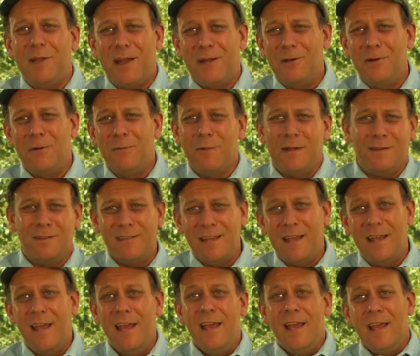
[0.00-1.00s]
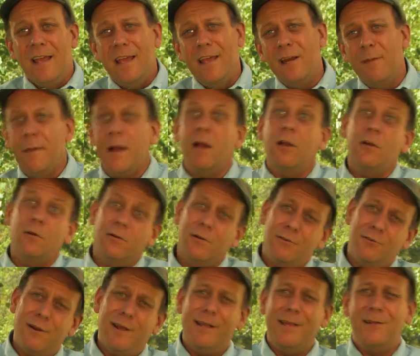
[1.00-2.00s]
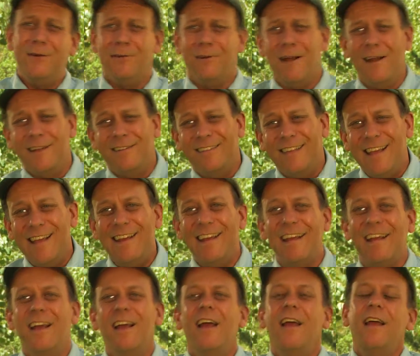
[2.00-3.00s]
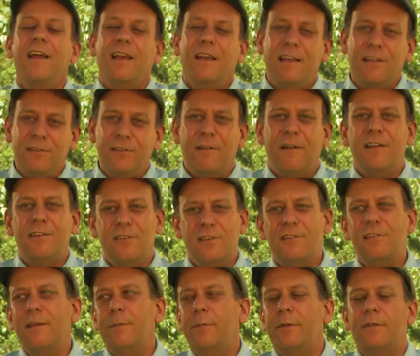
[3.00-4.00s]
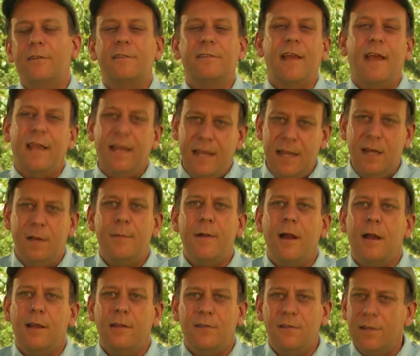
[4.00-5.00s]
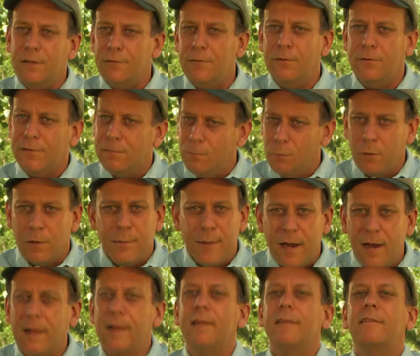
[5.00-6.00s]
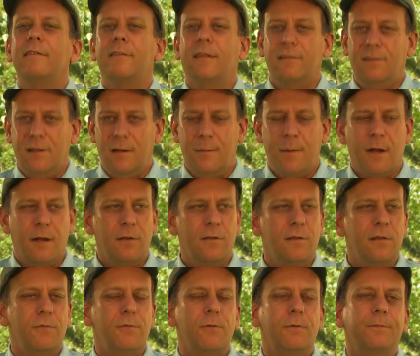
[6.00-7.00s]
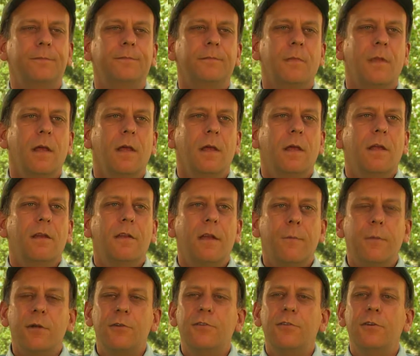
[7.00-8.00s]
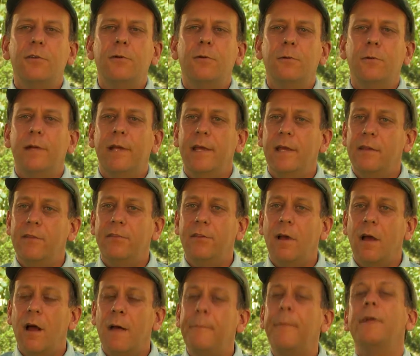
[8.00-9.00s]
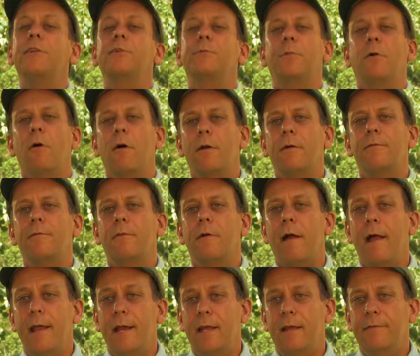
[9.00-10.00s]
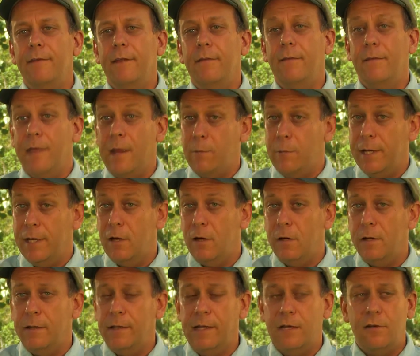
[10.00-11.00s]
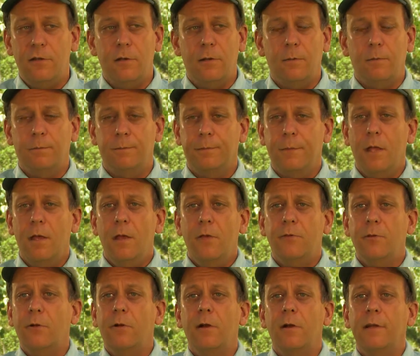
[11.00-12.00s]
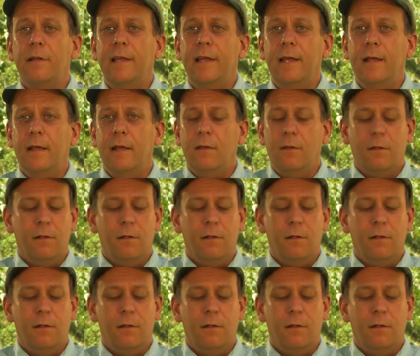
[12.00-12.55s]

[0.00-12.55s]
haiku, I'm not going to say eat American or Australian or Icelandic. It's very just simple to say eat American seafood. We're Americans, let's eat American seafood. Number two is a much broader variety of it than we currently do. So currently,